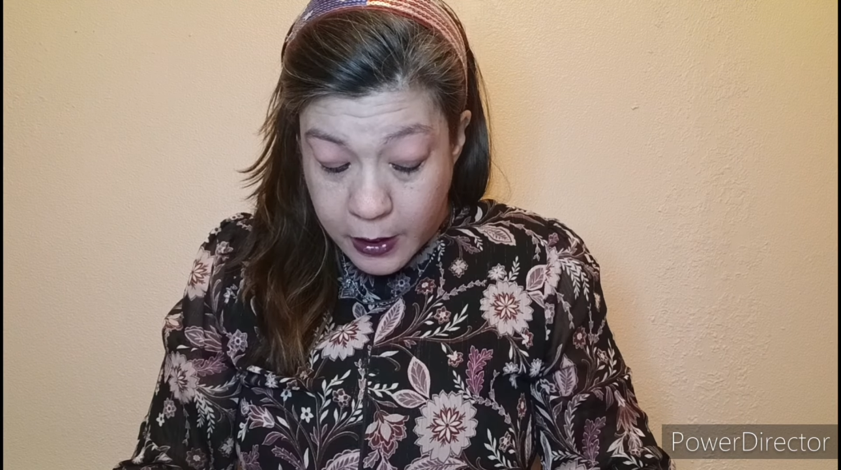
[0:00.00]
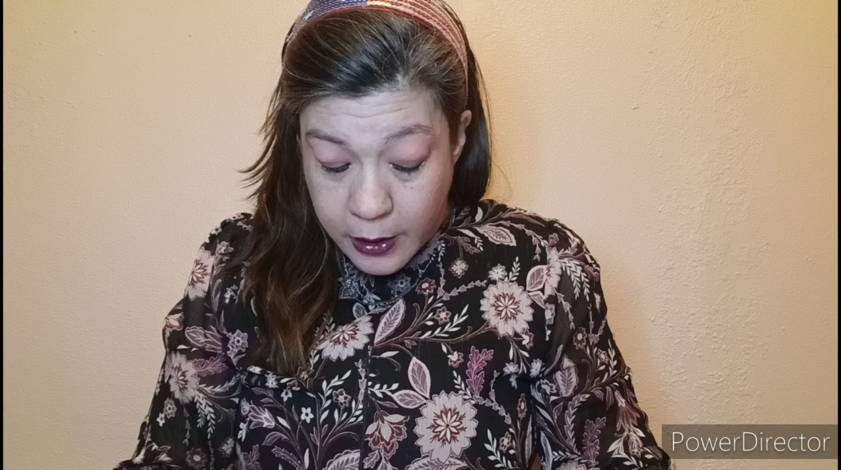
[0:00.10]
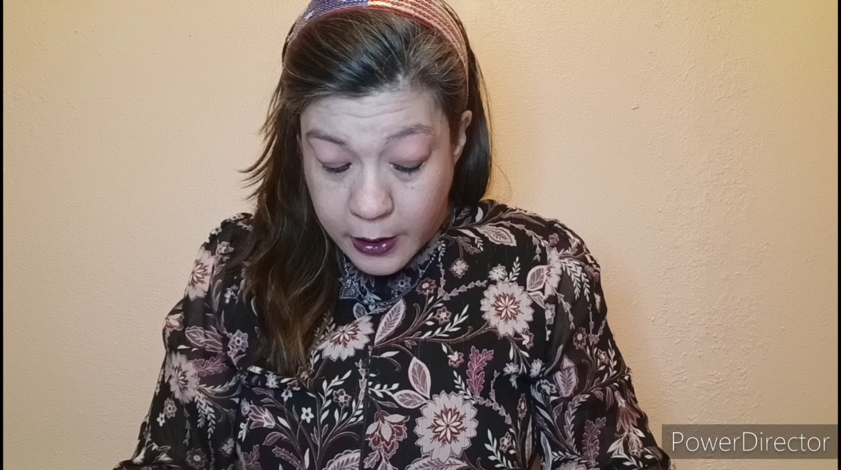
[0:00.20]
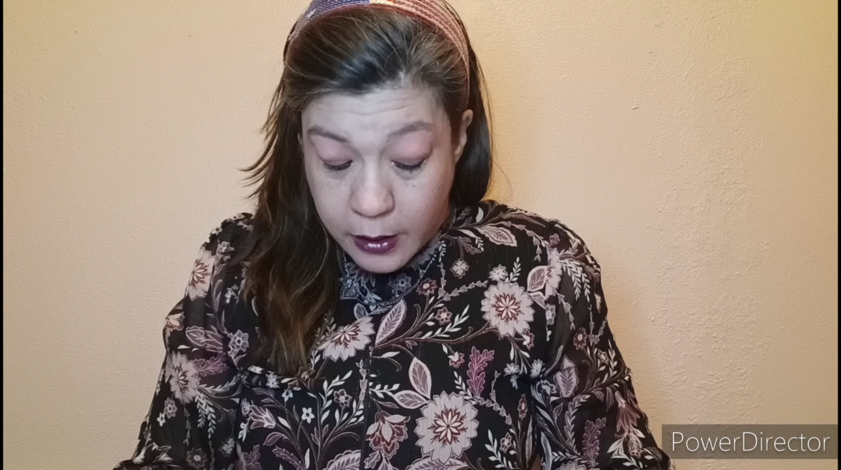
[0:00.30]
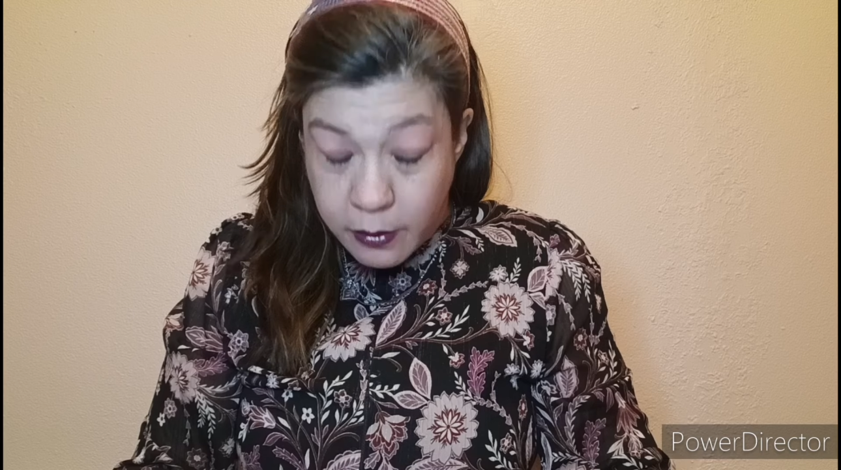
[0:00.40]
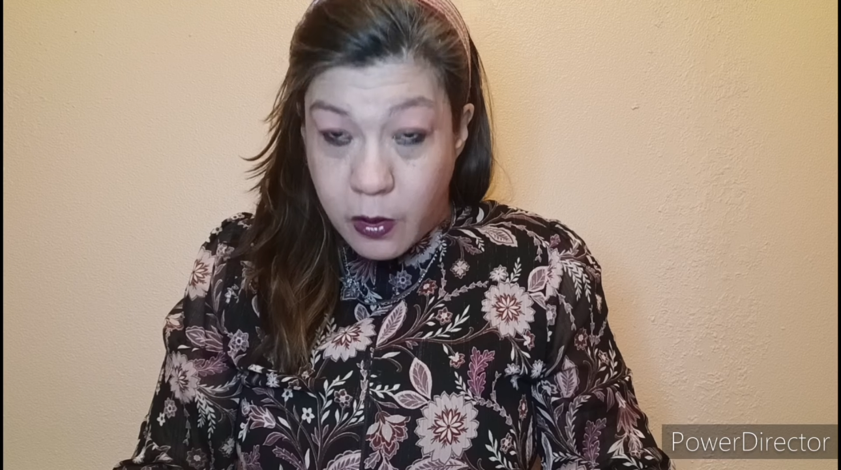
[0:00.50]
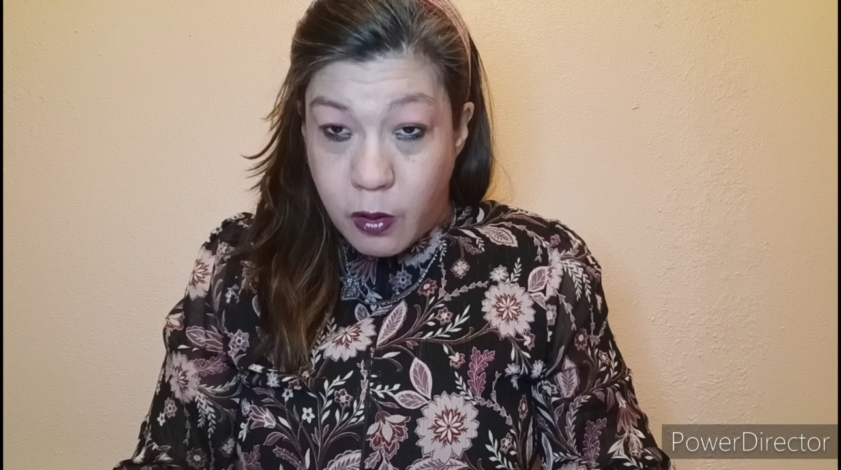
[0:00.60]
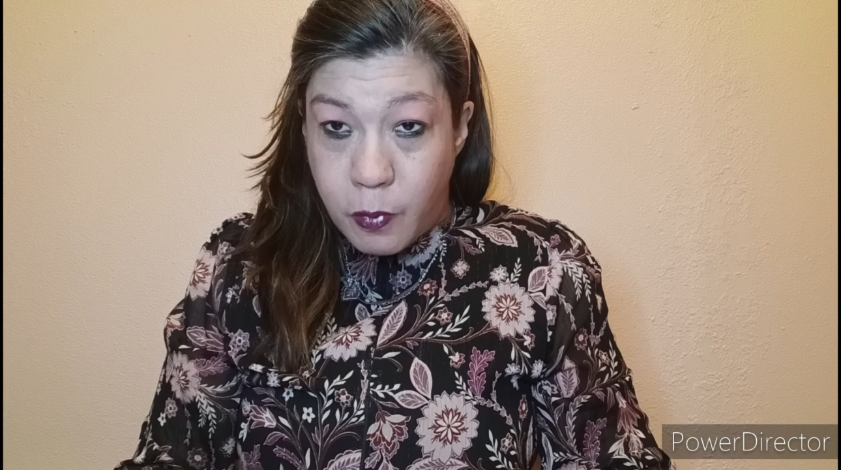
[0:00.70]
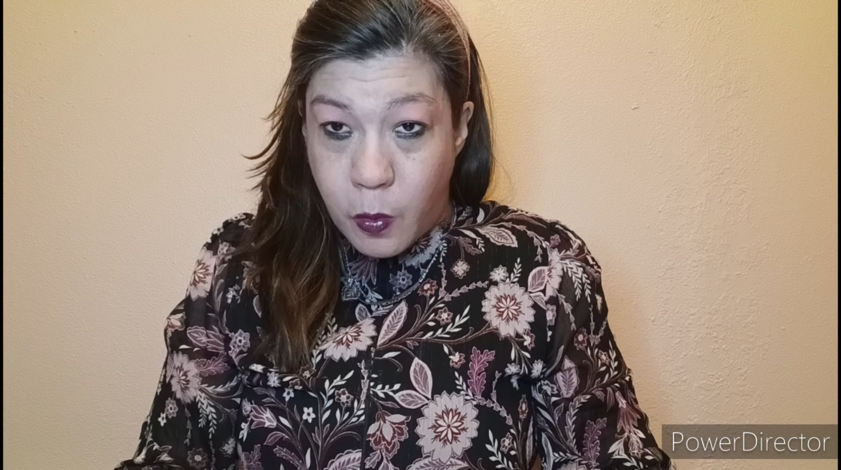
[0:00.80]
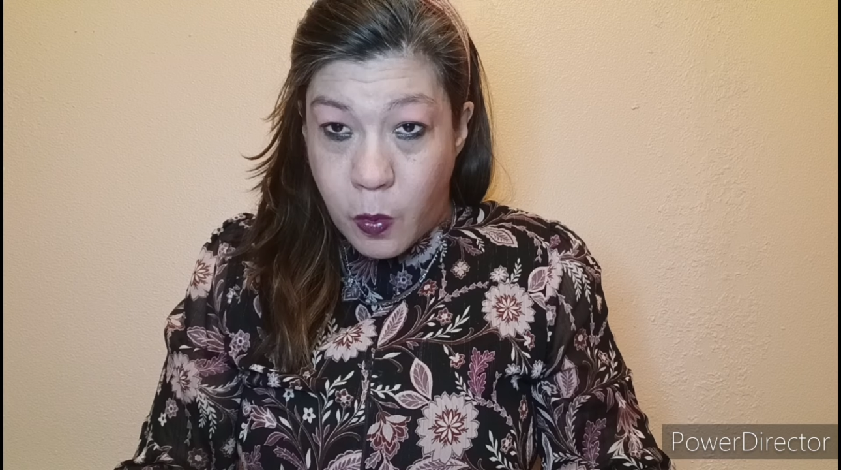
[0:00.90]

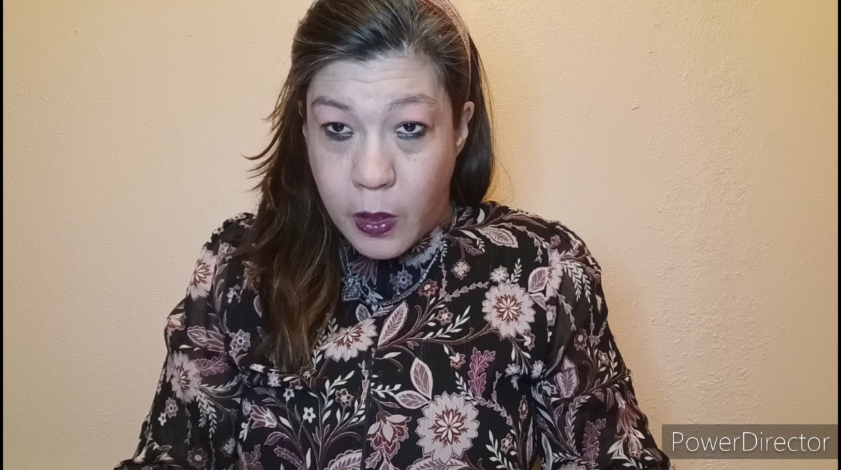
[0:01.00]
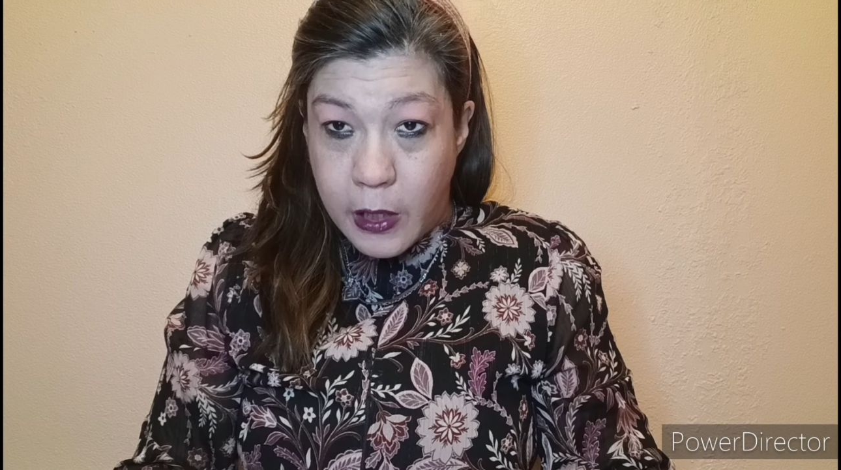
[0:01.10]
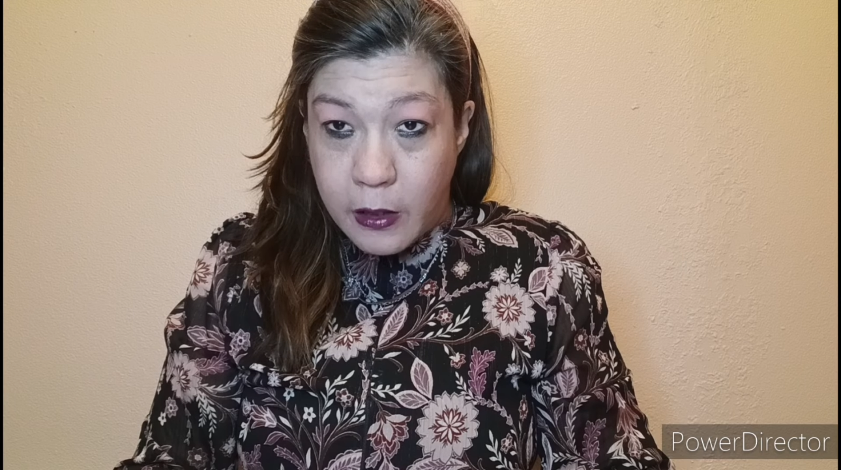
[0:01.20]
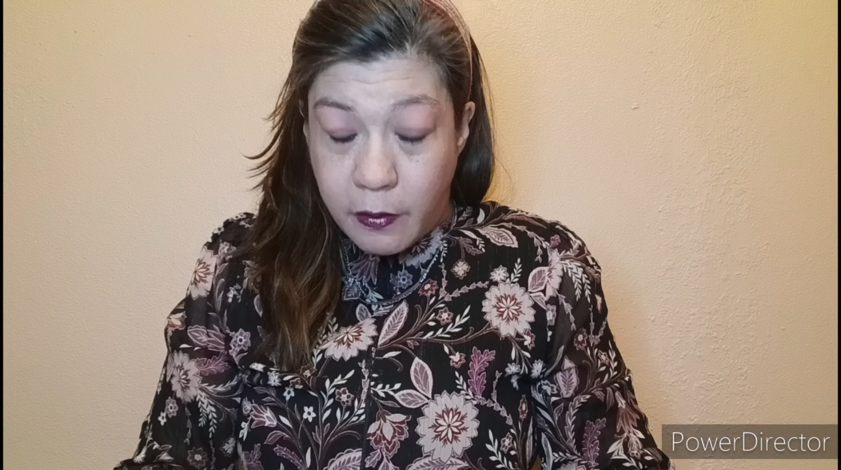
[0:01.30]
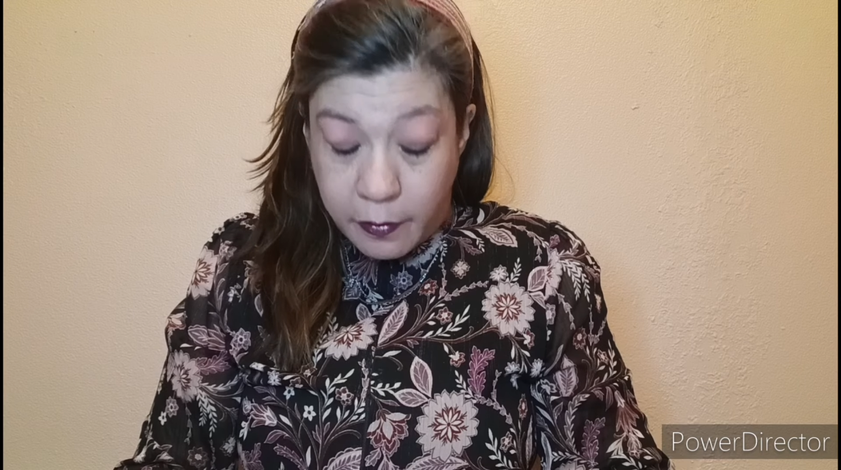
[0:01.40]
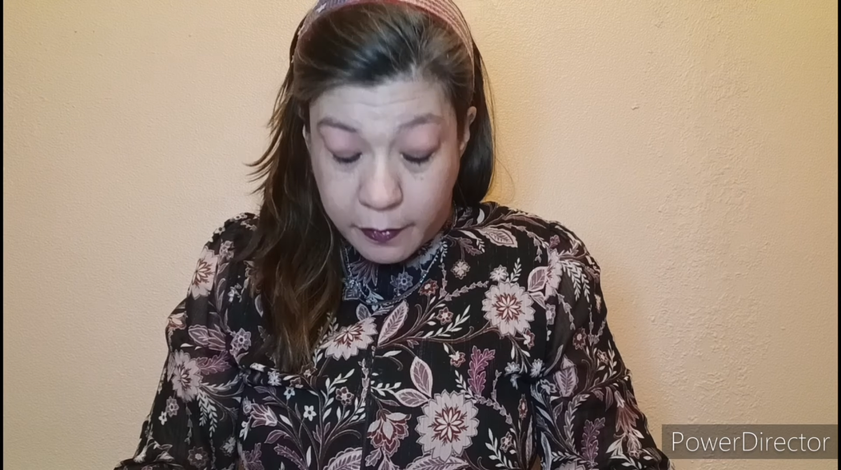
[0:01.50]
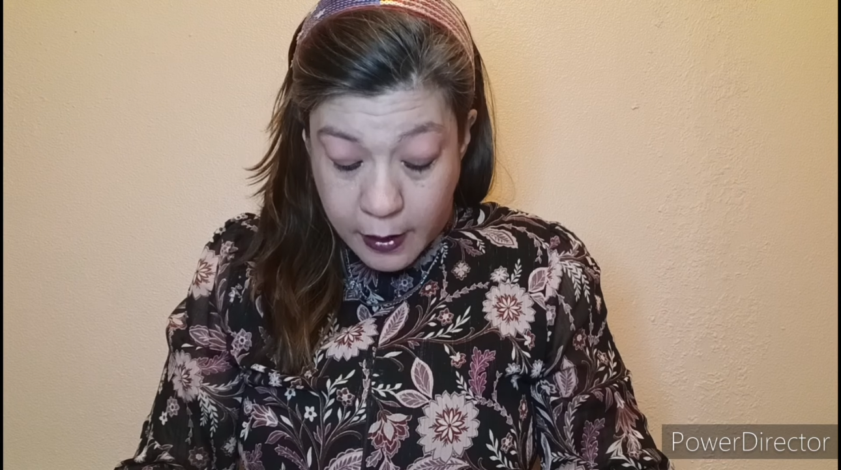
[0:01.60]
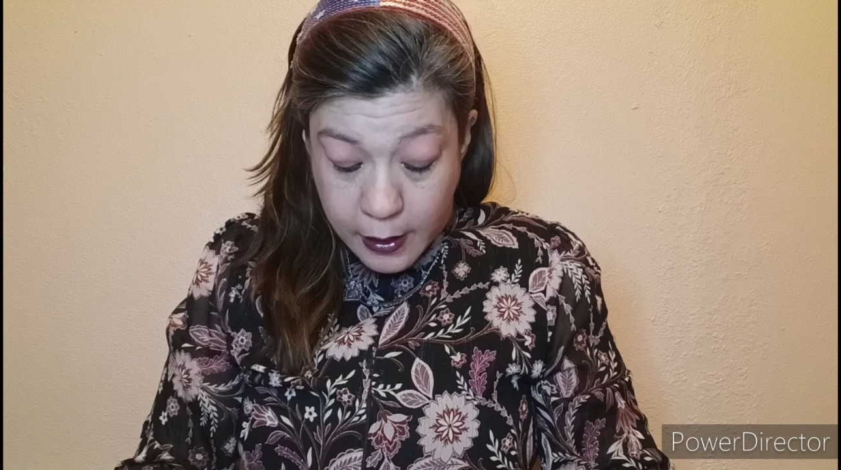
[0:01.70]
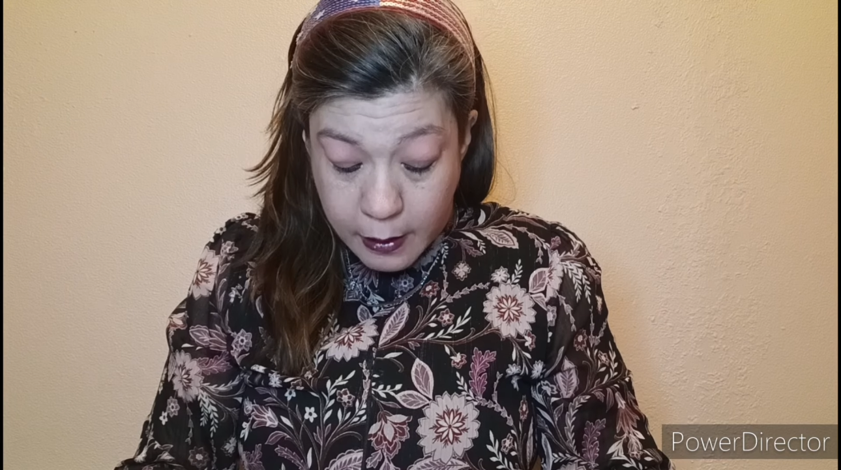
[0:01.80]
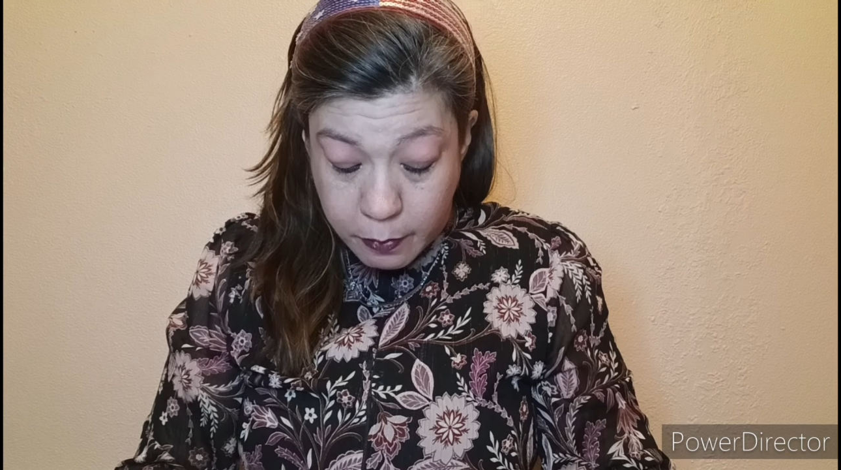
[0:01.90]

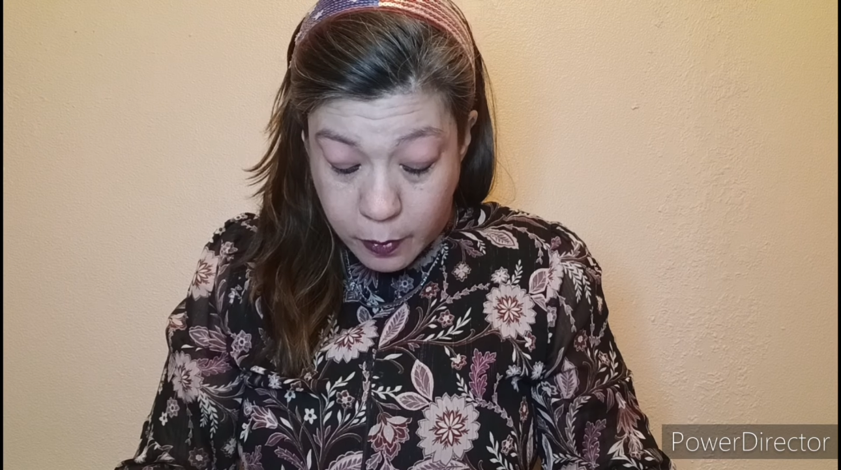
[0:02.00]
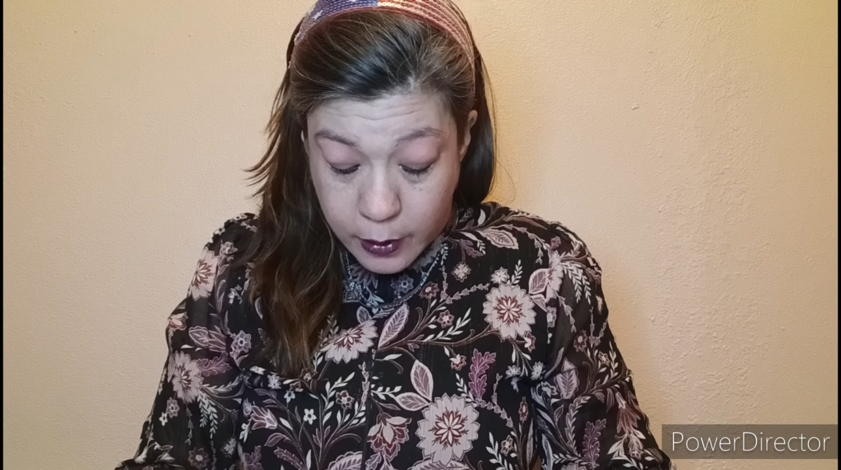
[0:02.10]
0.5